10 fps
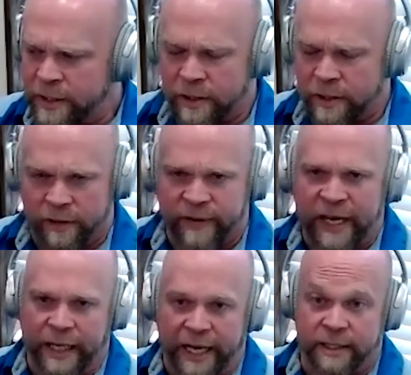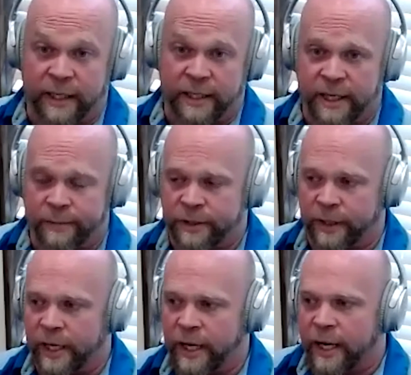So I've had lots and lots of chemistry.
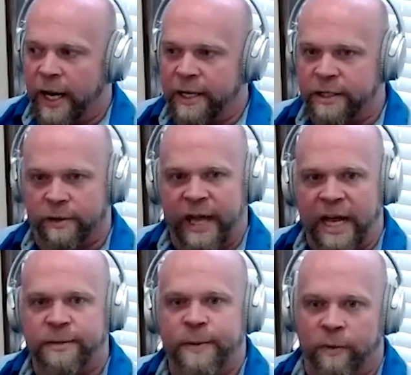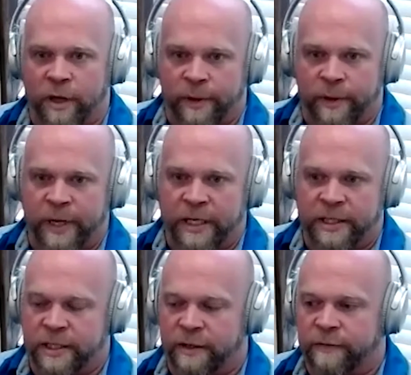And so that's been one of the big pieces
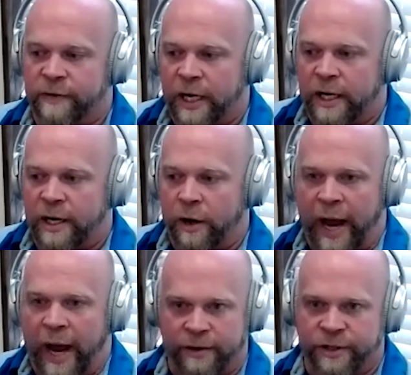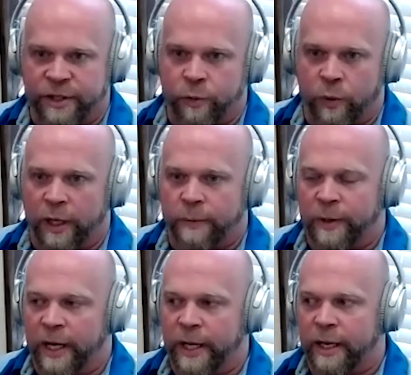of, you know, how's this work?
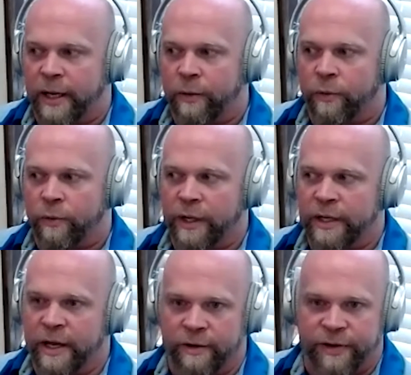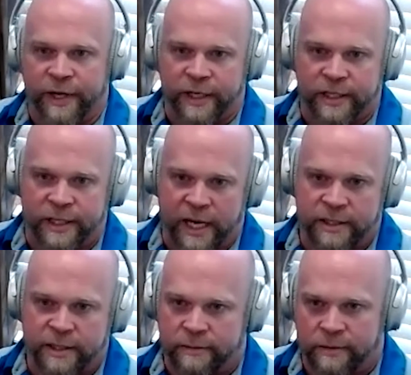But really the other thing is,
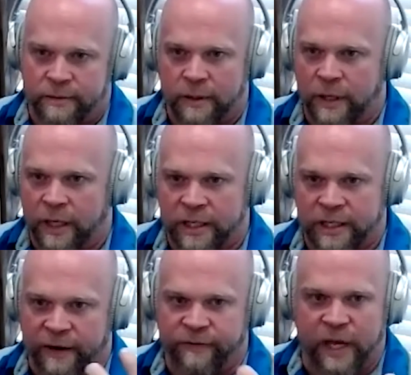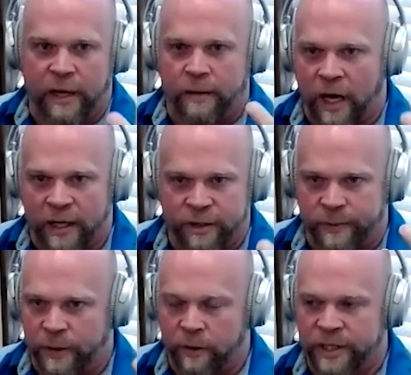is because I have that
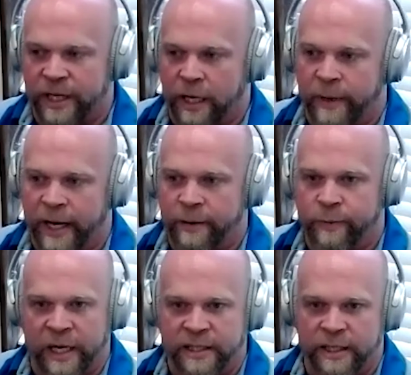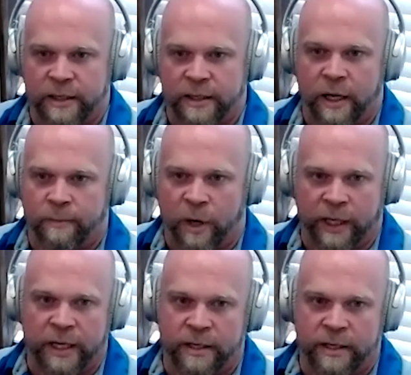entrepreneur style mind, when I see a, a market
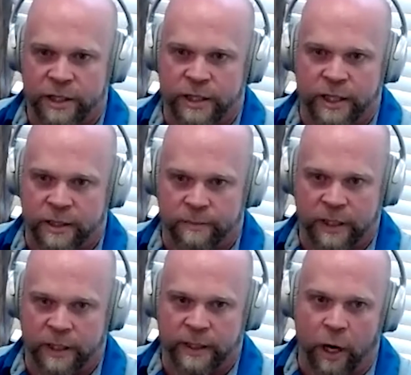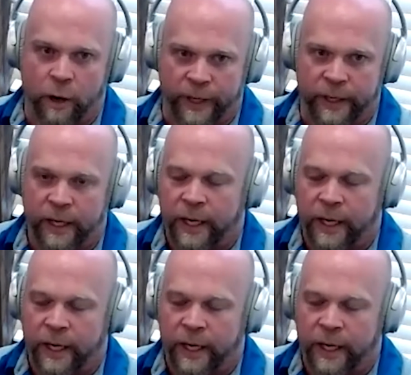niche that's completely open,